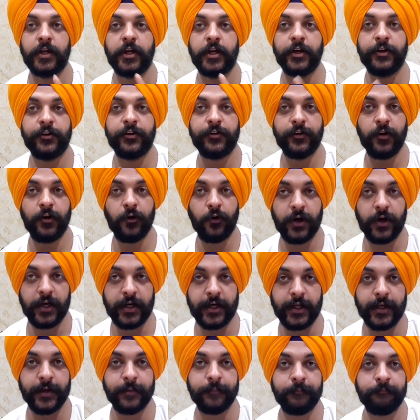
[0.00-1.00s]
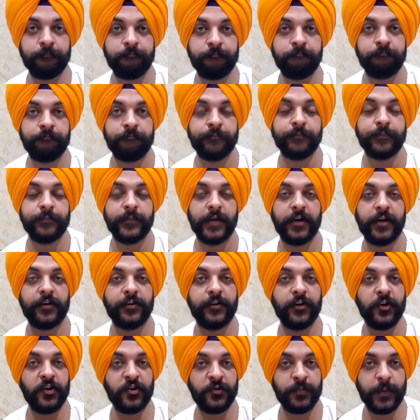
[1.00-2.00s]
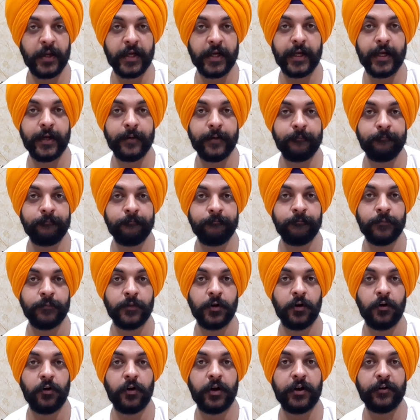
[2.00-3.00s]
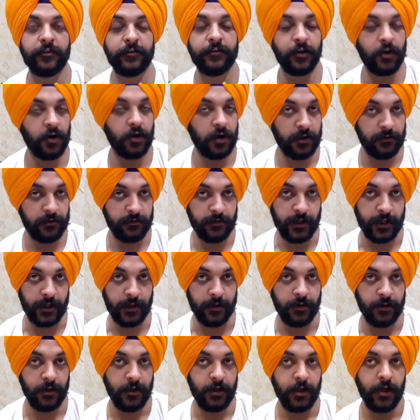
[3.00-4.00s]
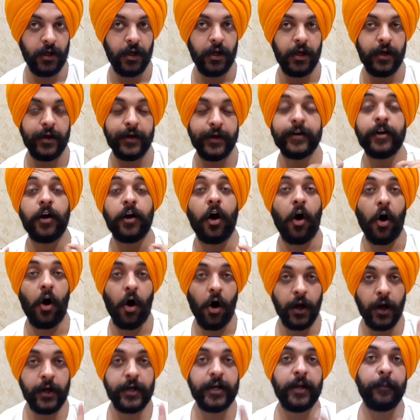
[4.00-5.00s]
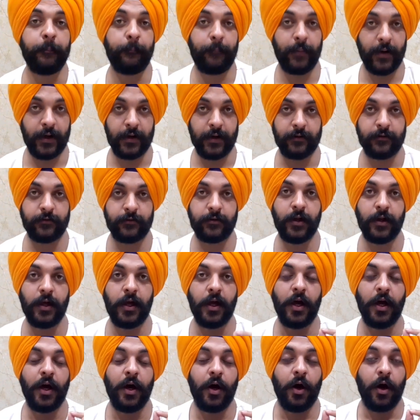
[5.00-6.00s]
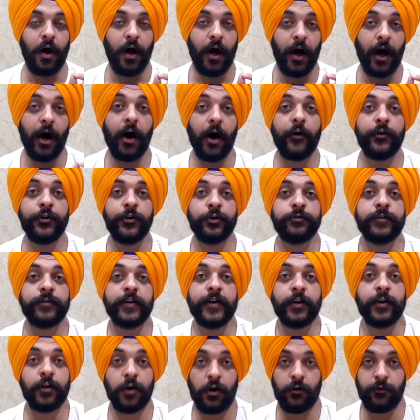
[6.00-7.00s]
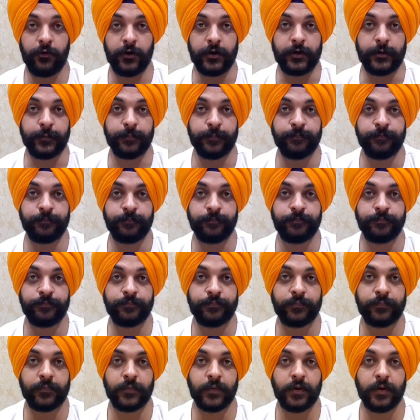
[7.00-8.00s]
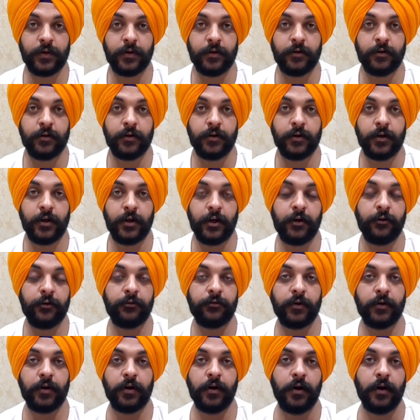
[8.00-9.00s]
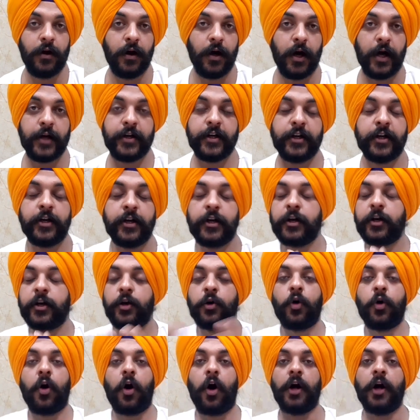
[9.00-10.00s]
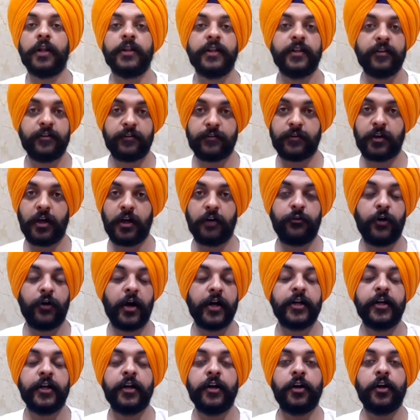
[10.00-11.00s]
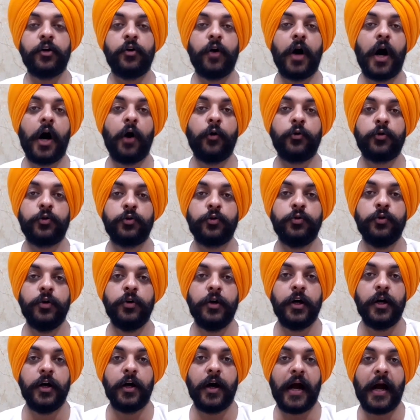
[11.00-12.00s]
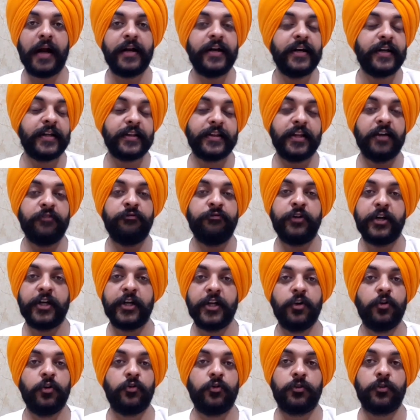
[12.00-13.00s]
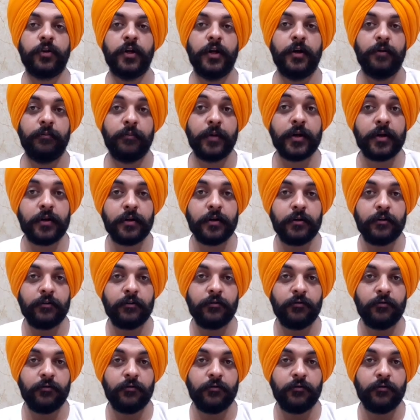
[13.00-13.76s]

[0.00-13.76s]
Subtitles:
it's your reading, it's your speaking, or it's your listening, it all depends how you think of it. If I didn't know all this stuff, I didn't know how to edit the videos, but